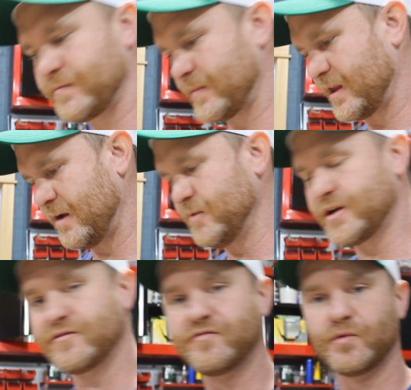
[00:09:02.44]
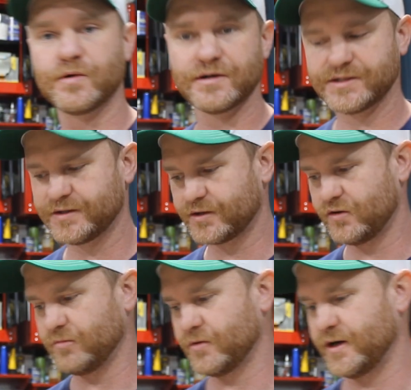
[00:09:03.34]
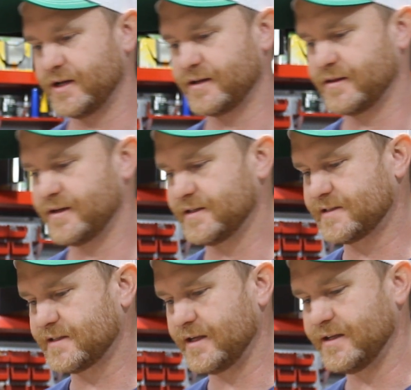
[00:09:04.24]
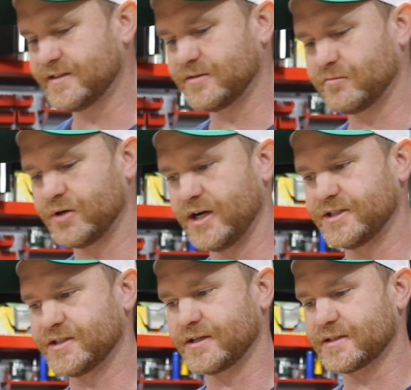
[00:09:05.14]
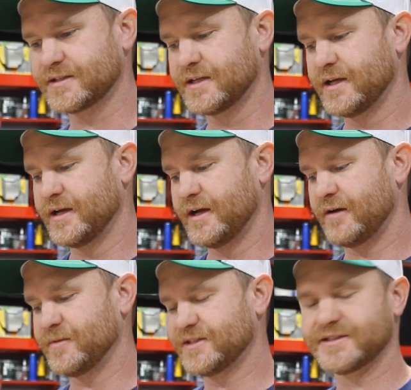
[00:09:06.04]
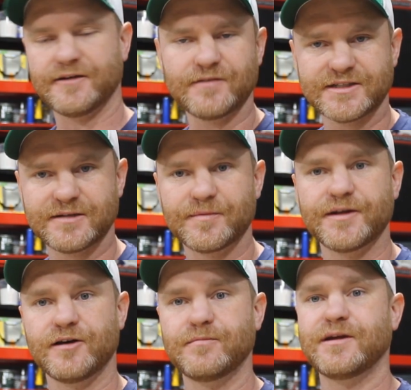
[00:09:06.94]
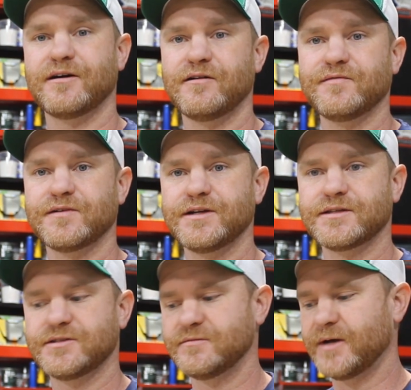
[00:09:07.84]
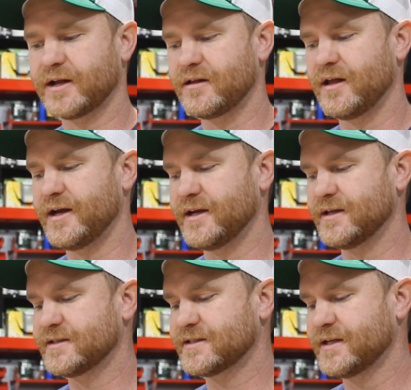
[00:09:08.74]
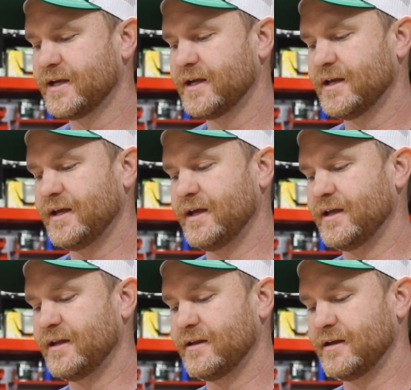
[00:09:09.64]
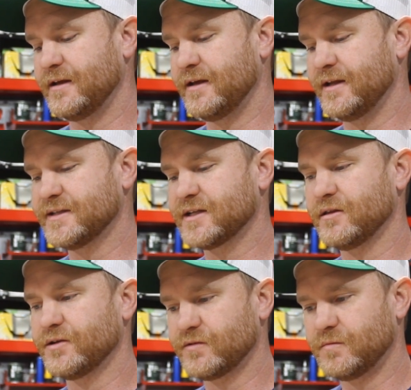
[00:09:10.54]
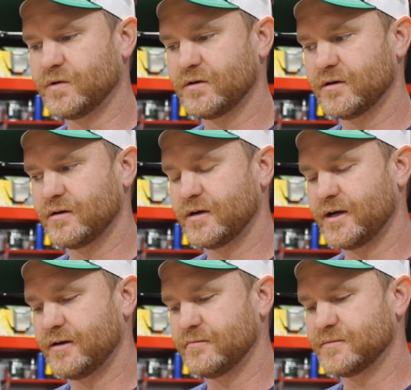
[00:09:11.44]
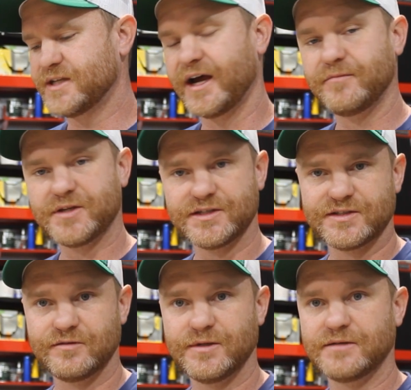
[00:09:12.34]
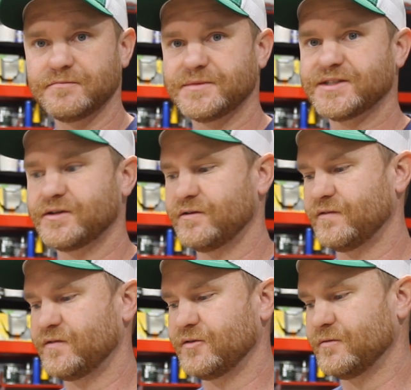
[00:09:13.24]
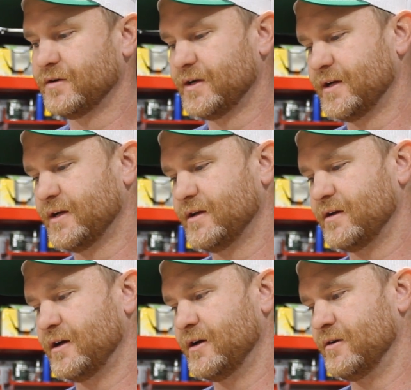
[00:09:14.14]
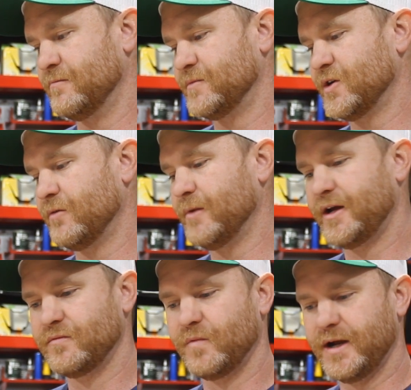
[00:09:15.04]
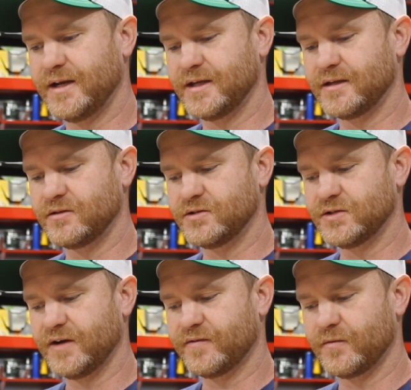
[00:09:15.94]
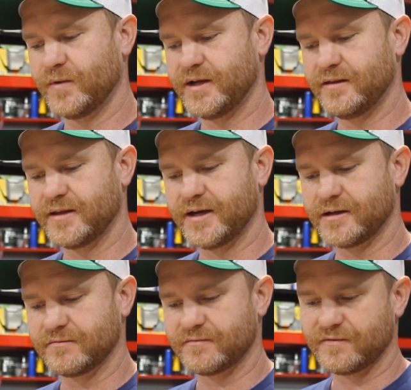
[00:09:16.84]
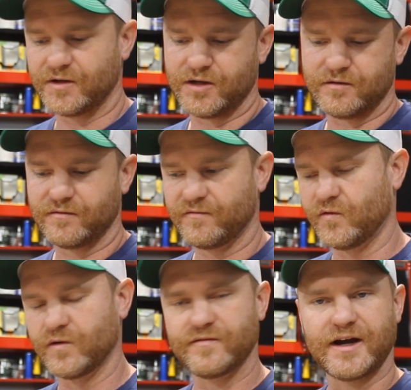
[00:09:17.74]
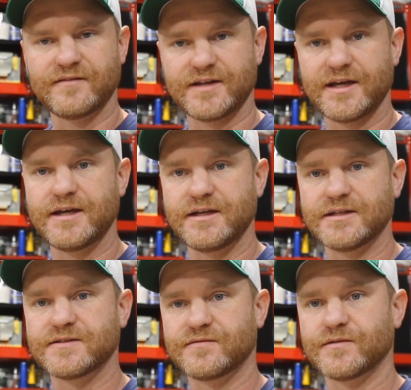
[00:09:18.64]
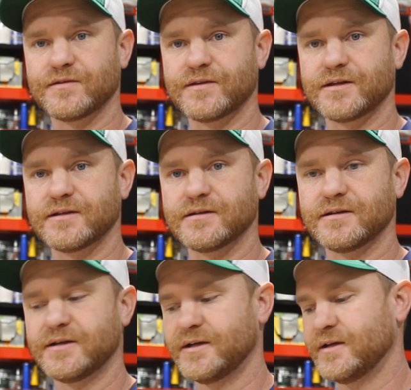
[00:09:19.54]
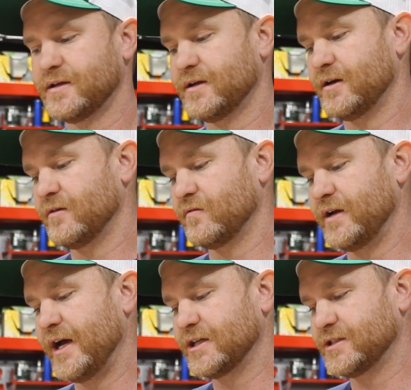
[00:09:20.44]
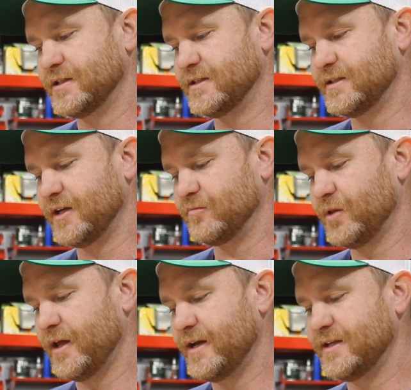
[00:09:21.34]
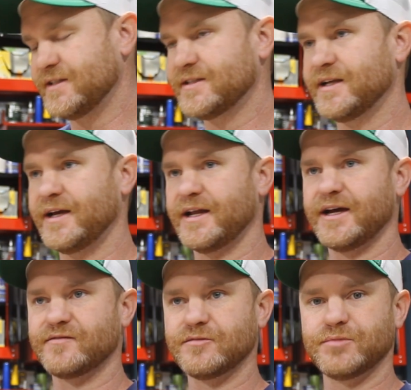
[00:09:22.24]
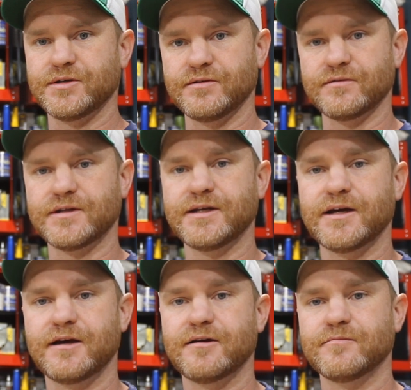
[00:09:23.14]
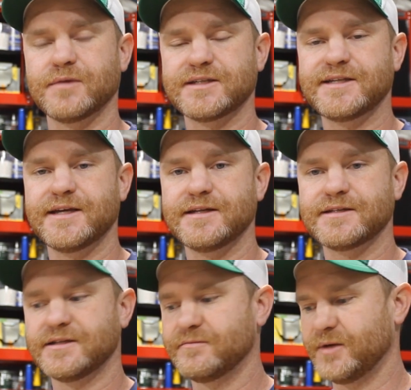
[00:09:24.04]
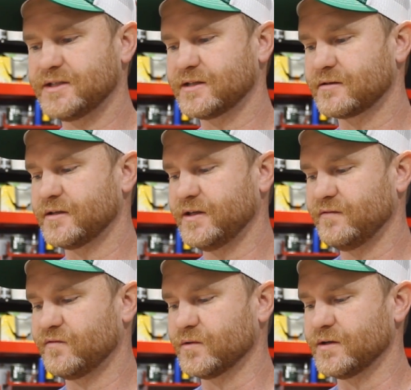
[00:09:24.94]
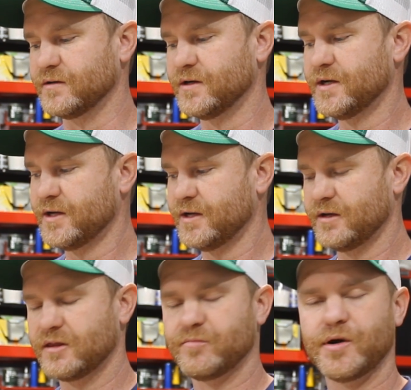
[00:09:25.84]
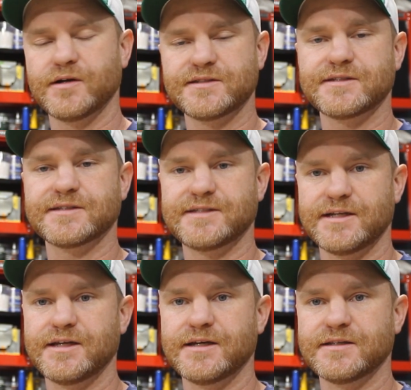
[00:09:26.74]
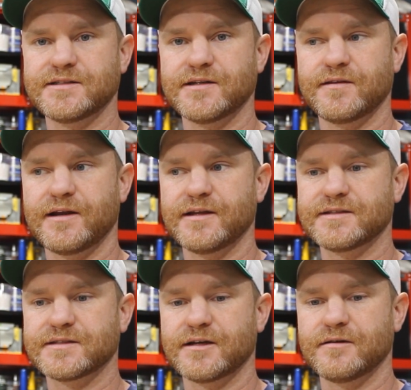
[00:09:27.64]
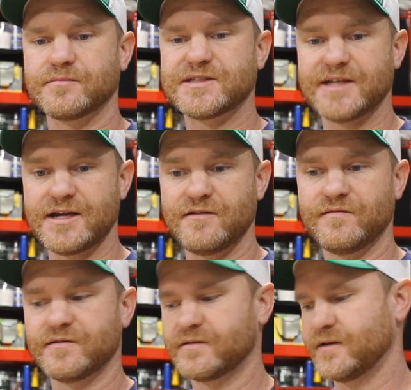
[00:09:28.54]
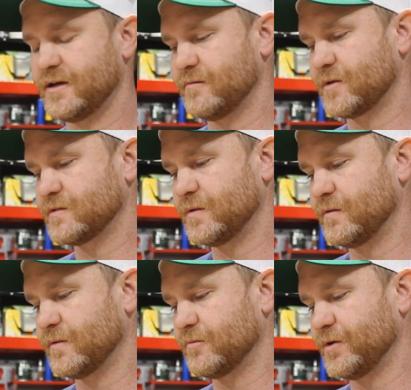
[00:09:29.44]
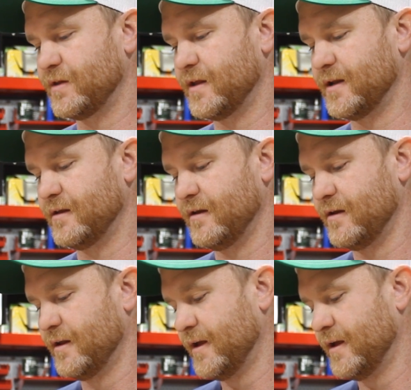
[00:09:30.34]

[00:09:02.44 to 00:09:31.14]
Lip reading: looking forward to incorporating this in some projects. This is definitely something I'll be offering to my clients. It is a little more time consuming. So if you're don't mind waiting, you do have to wait that 4 or 5 days for the reaction to take place, and I have to build a tent basically for the parts to sit in so that it's safe, because we don't want to breathe that in.